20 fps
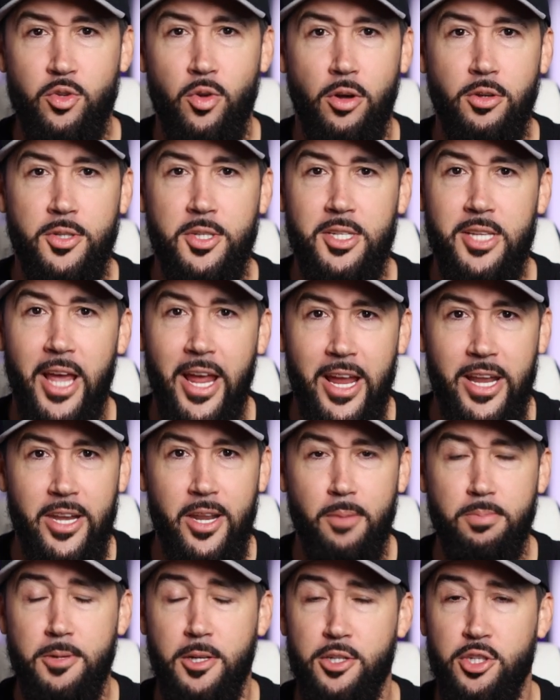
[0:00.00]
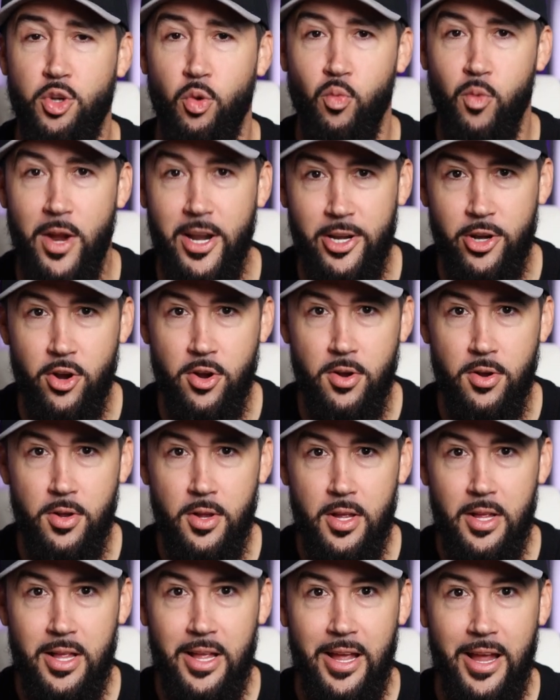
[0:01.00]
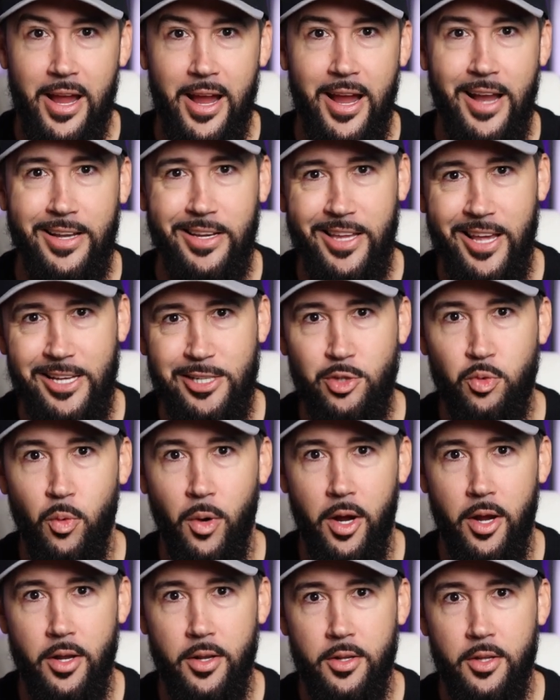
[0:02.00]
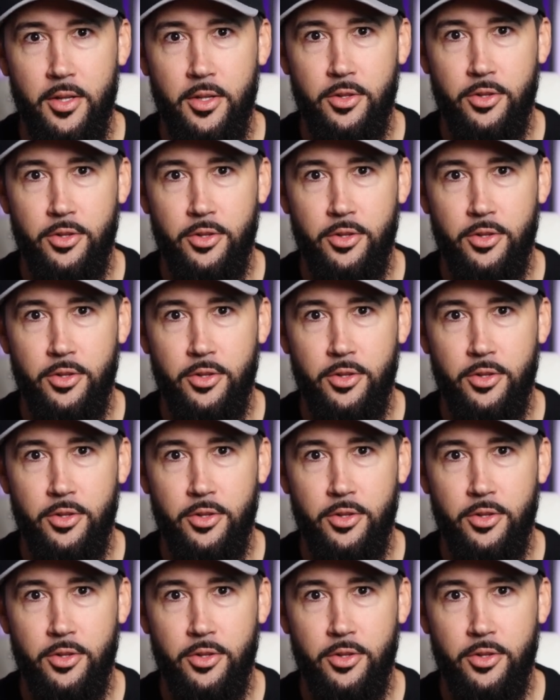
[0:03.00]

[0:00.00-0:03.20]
throws his hand up to surrender, and guess what?